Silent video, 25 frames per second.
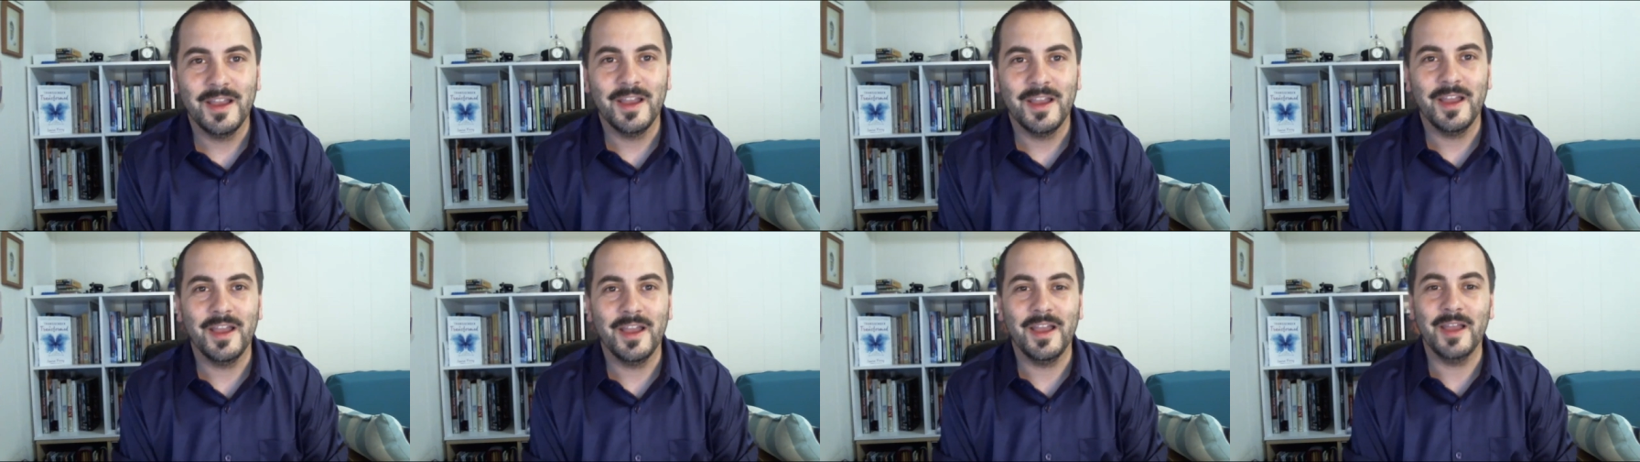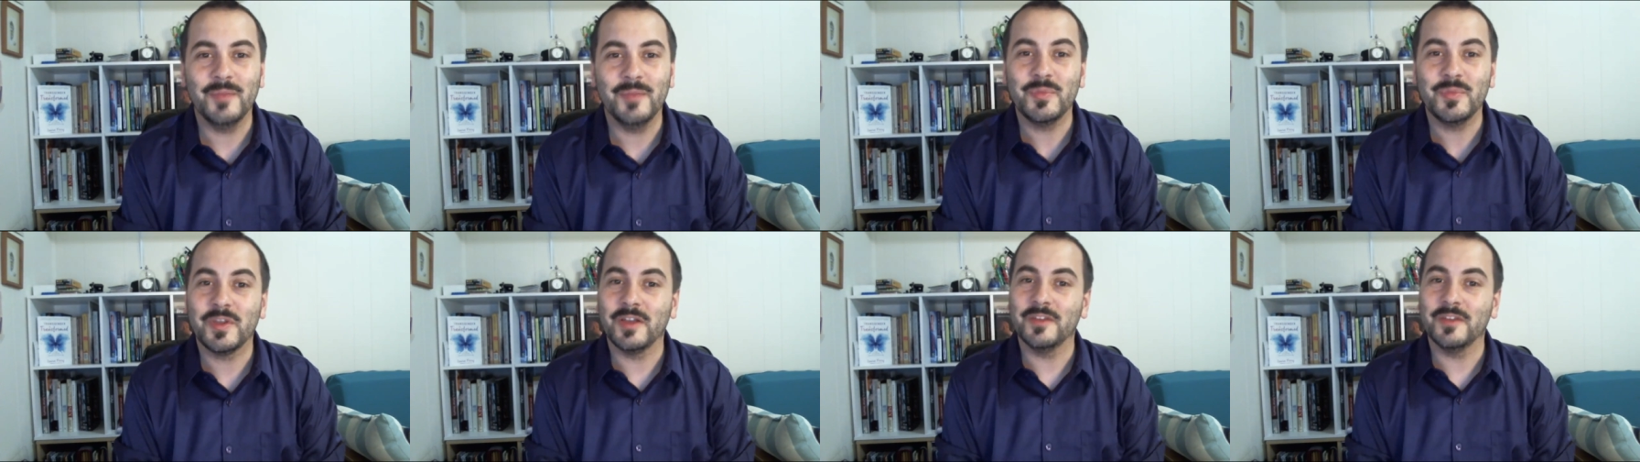
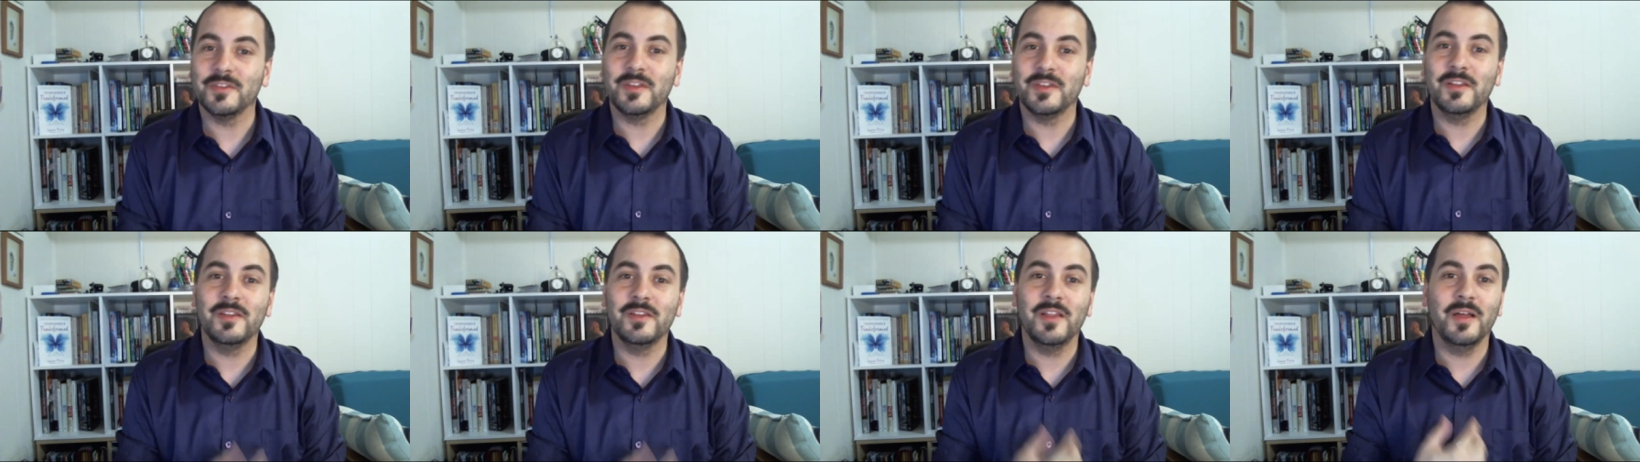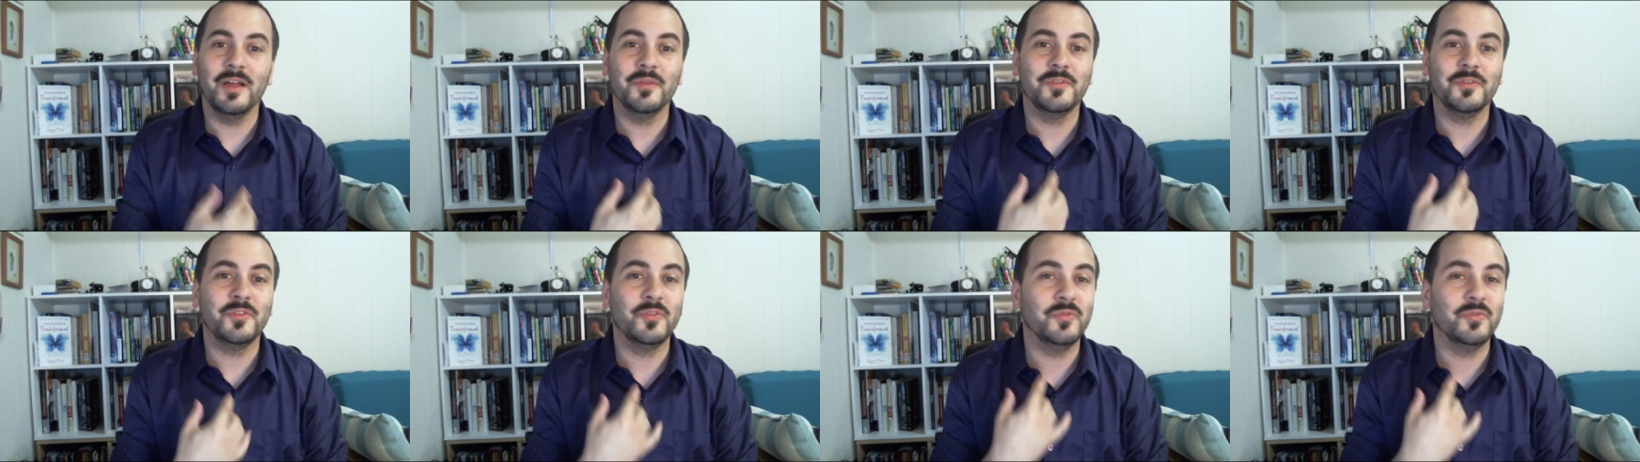And because he
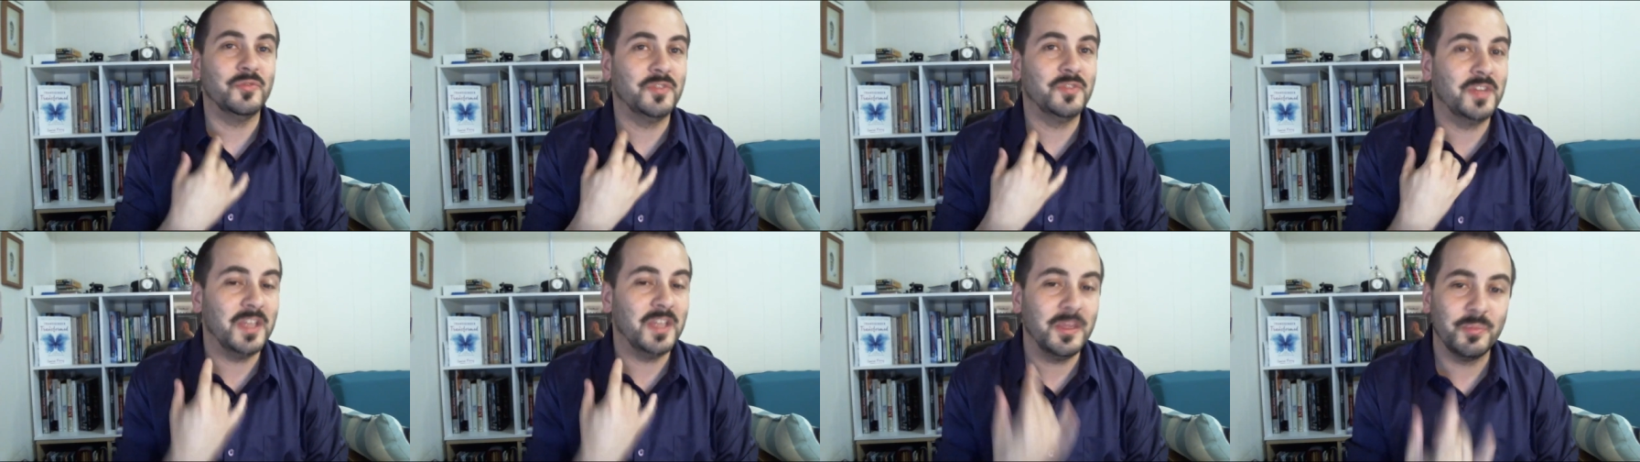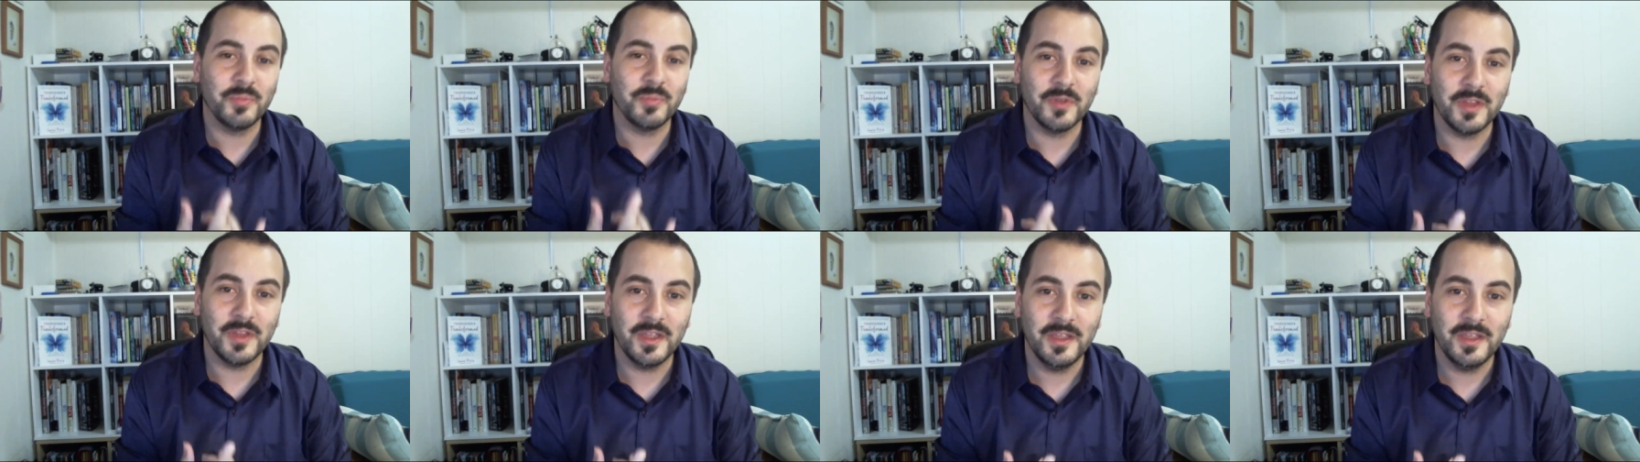loves you
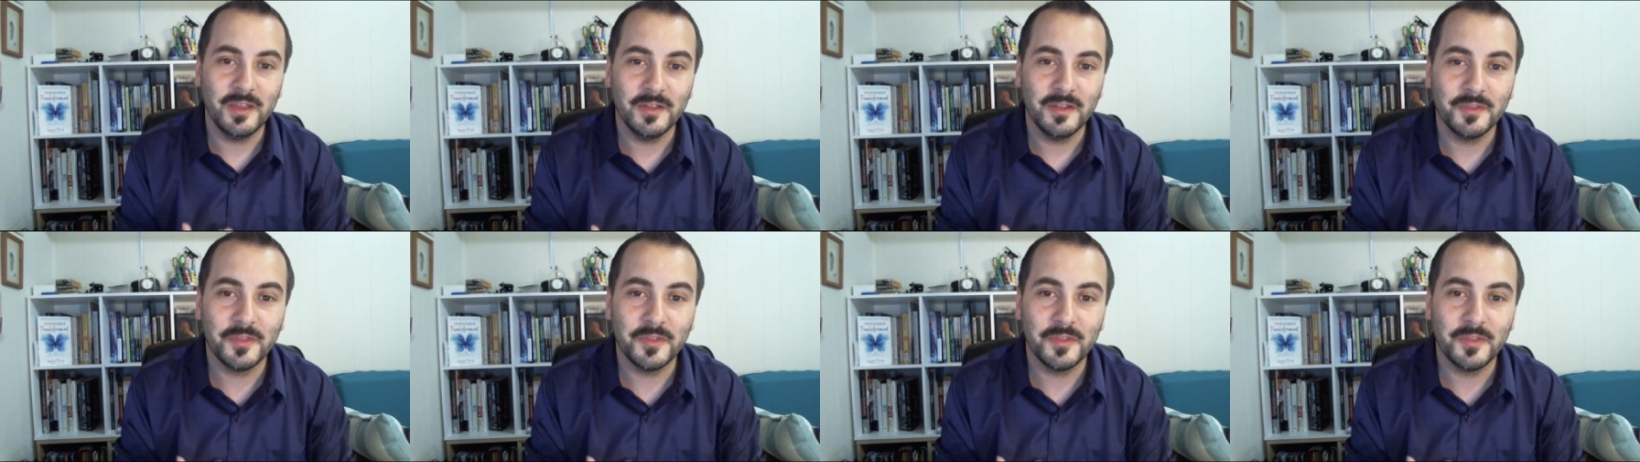deeply,